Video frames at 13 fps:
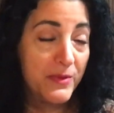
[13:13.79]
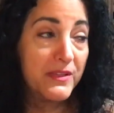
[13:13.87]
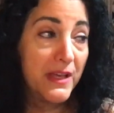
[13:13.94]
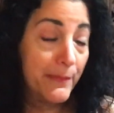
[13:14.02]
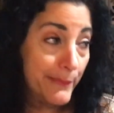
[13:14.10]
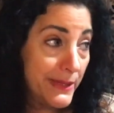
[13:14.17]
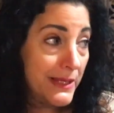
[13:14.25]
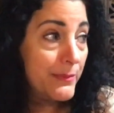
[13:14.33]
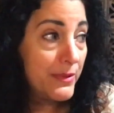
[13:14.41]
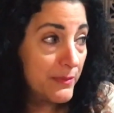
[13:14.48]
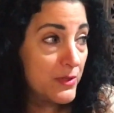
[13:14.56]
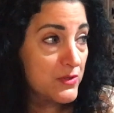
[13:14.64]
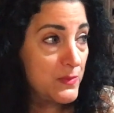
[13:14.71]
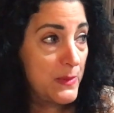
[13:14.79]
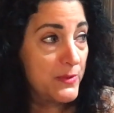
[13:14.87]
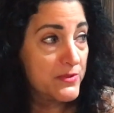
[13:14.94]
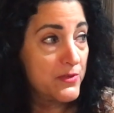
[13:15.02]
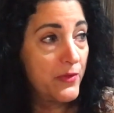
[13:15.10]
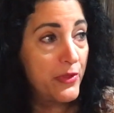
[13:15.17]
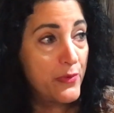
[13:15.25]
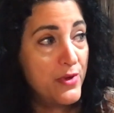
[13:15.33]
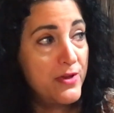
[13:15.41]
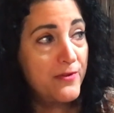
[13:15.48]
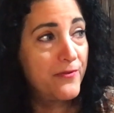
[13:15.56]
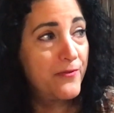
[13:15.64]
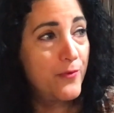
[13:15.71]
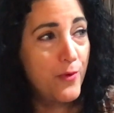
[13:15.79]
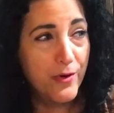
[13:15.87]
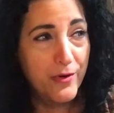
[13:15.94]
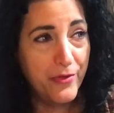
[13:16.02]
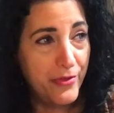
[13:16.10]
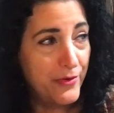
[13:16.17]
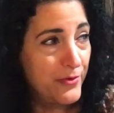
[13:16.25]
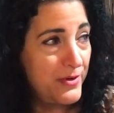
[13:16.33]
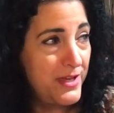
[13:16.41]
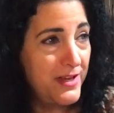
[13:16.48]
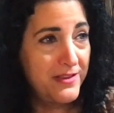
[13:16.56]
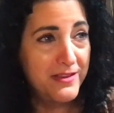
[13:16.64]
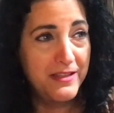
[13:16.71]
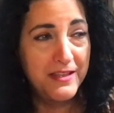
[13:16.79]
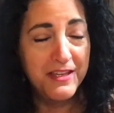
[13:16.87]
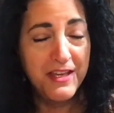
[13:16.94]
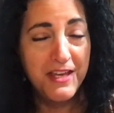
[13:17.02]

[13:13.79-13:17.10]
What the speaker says: Not me, but most people. So 3 to 4:30, I think,